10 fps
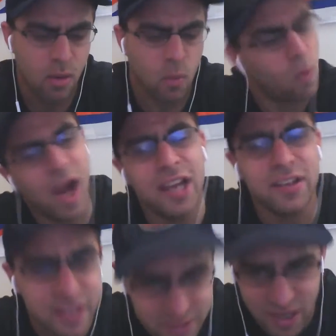Why
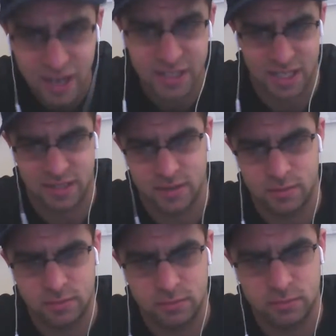isn't he signed yet?
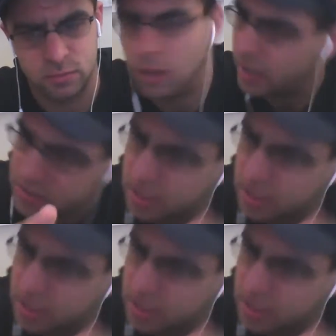Why not